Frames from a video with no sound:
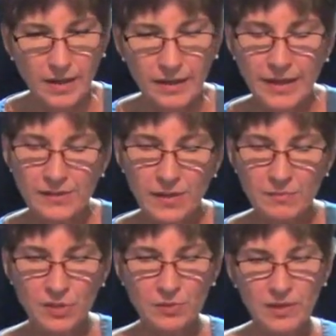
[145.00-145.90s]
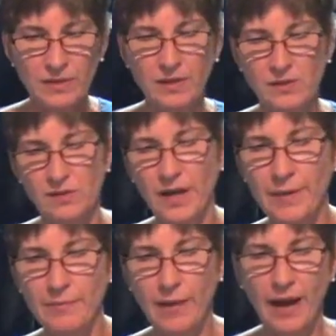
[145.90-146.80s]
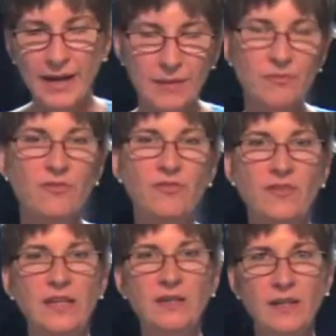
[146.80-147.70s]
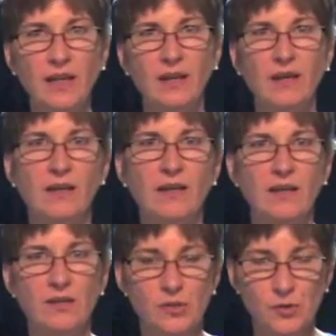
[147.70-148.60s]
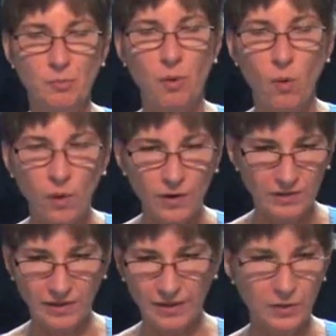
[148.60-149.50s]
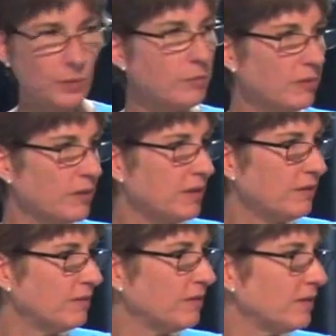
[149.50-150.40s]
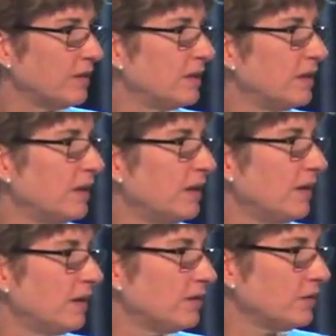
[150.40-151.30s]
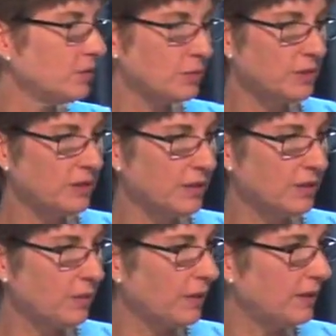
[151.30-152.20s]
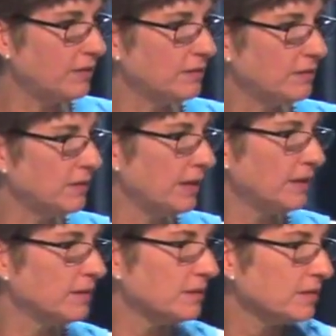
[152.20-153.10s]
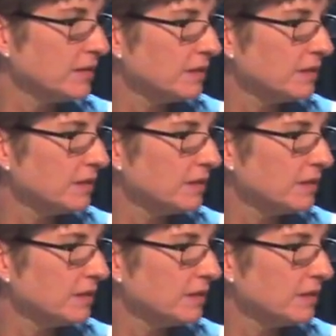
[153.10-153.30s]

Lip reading: And as I'm doing this, I am feeling support like you wouldn't believe. This is really quite nice.